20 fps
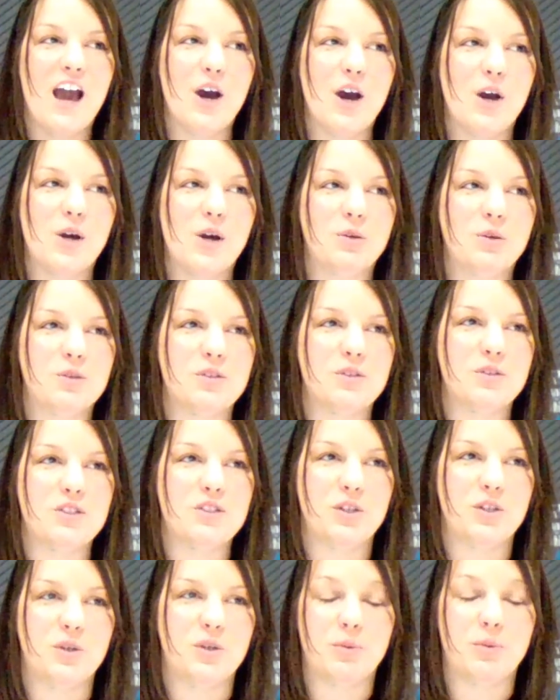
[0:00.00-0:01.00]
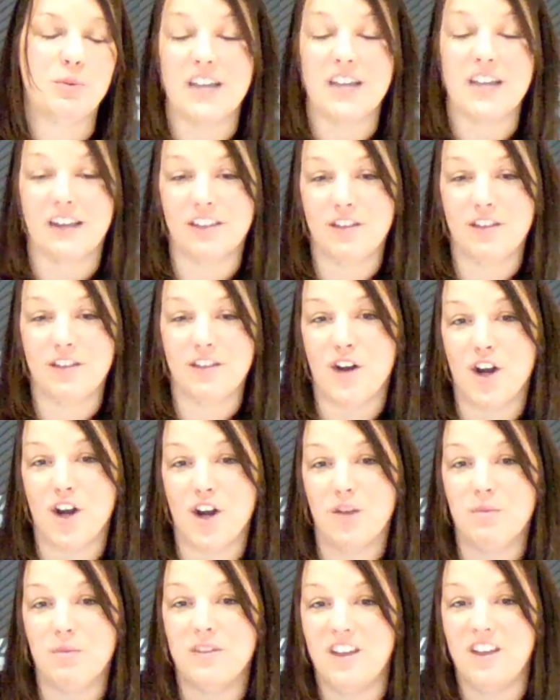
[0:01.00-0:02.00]
how to
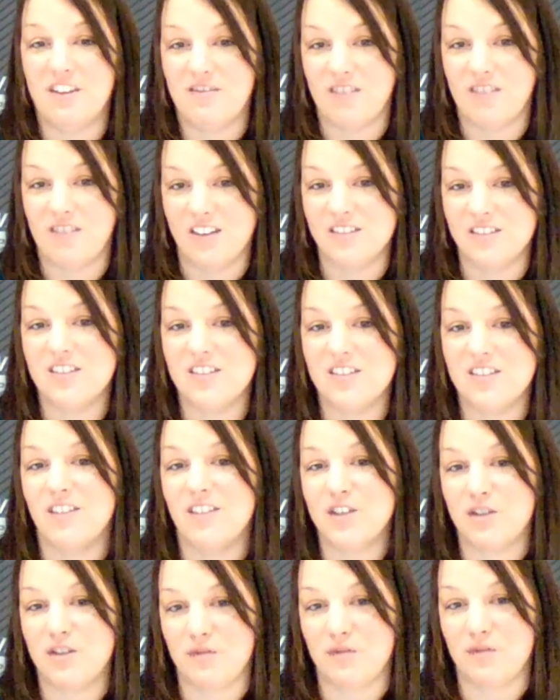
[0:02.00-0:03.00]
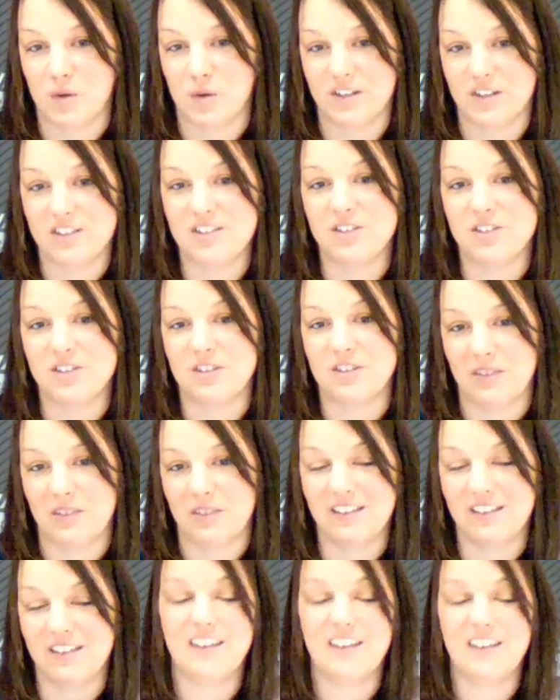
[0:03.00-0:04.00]
protect the farm in the event of a divorce or
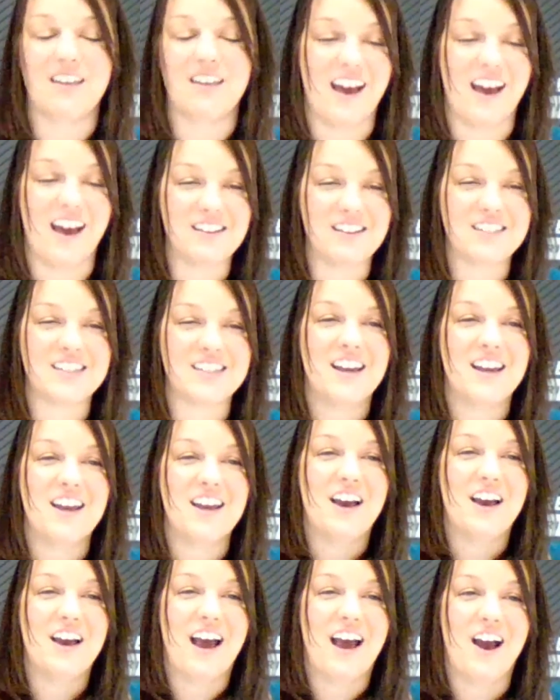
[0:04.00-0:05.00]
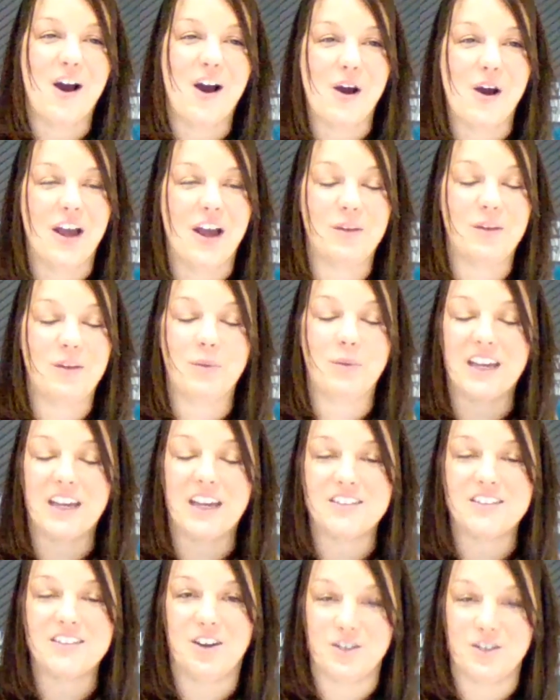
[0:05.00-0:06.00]
something like that. And we
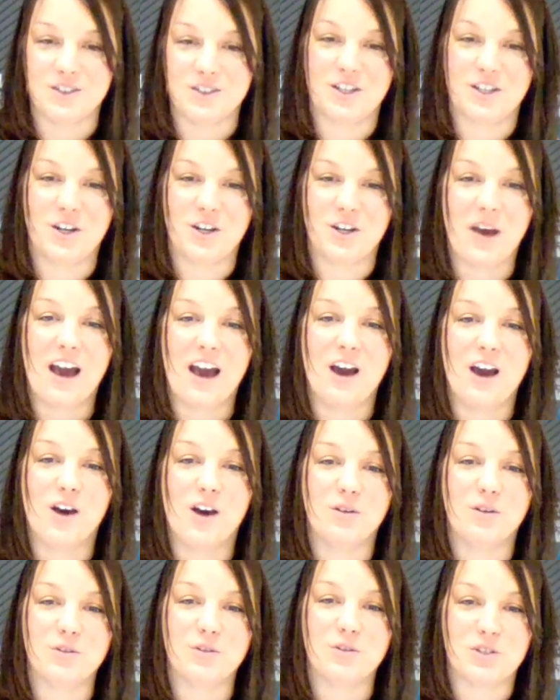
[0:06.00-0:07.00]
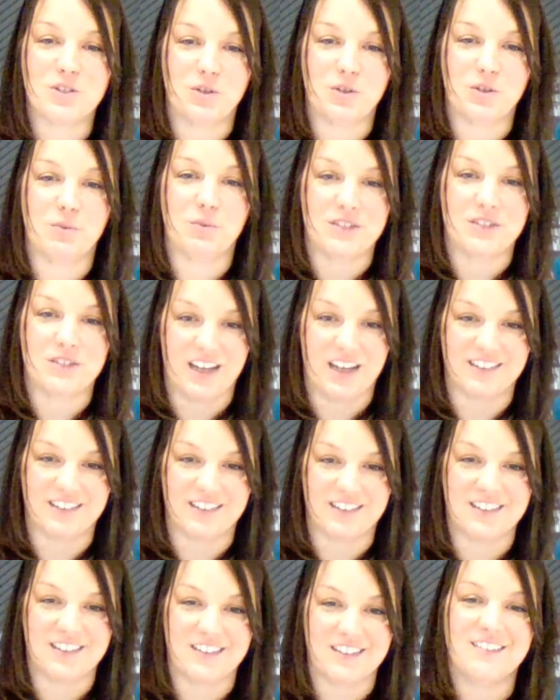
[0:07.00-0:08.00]
get also how to
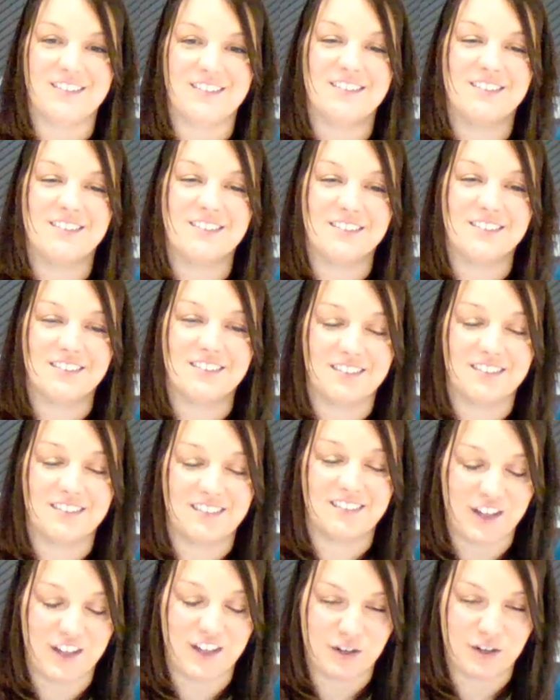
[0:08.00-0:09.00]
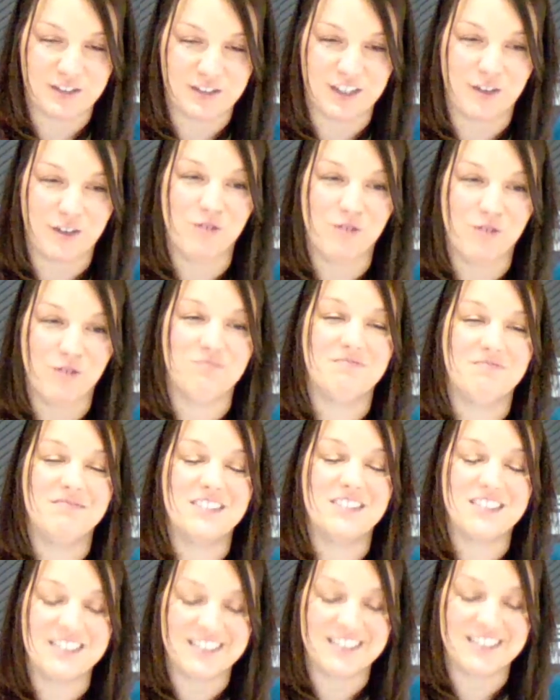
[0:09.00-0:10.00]
protect the
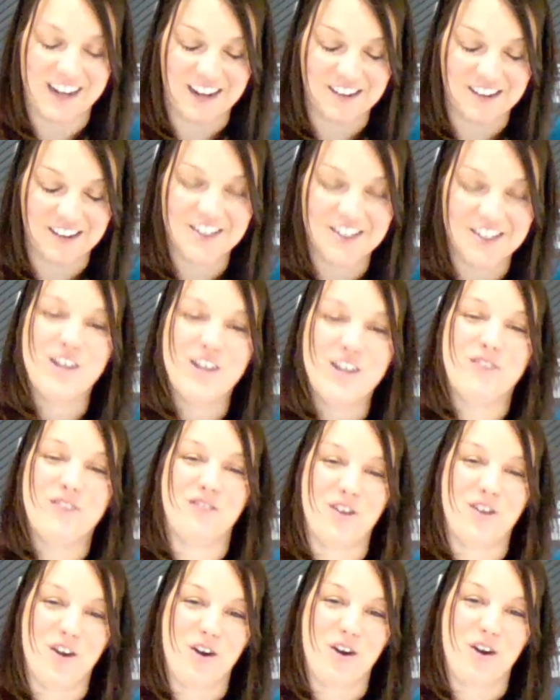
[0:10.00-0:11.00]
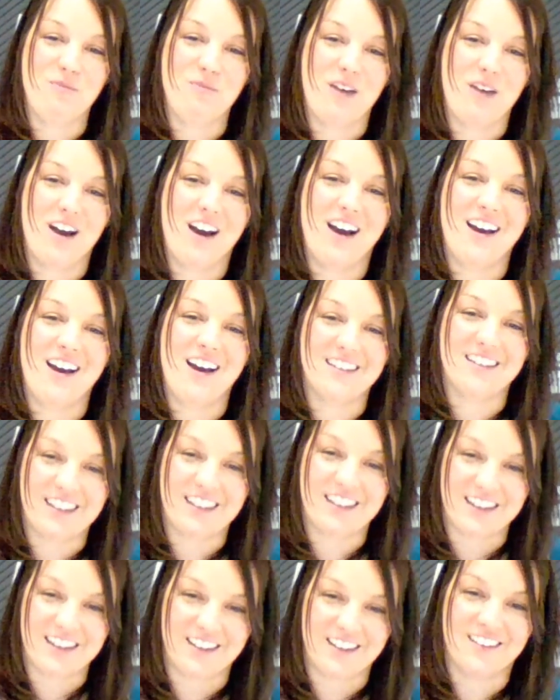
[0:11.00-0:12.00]
nursing home, the state, from
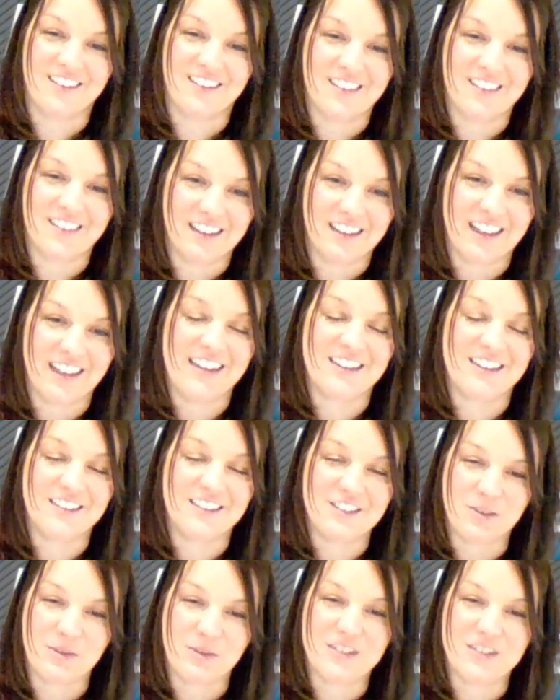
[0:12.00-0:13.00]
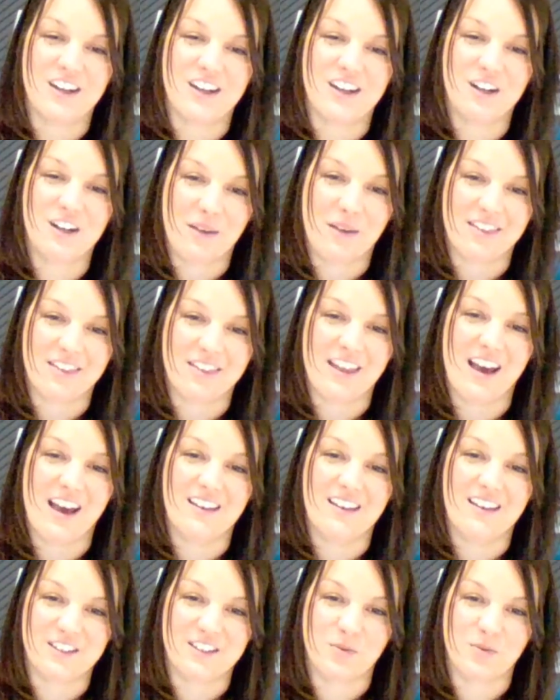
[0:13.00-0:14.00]
getting the land. So we talk
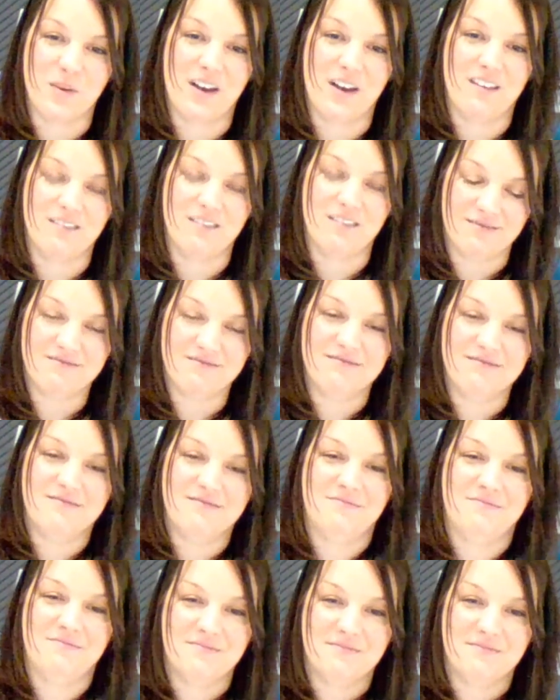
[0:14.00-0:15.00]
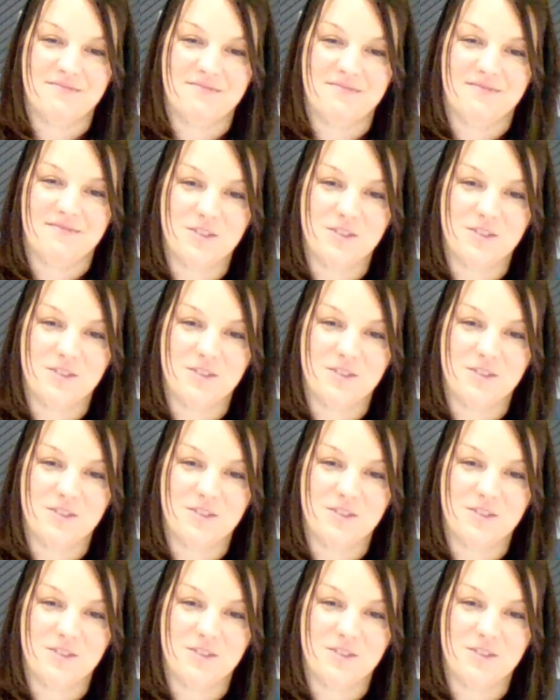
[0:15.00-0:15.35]
about that as well. Those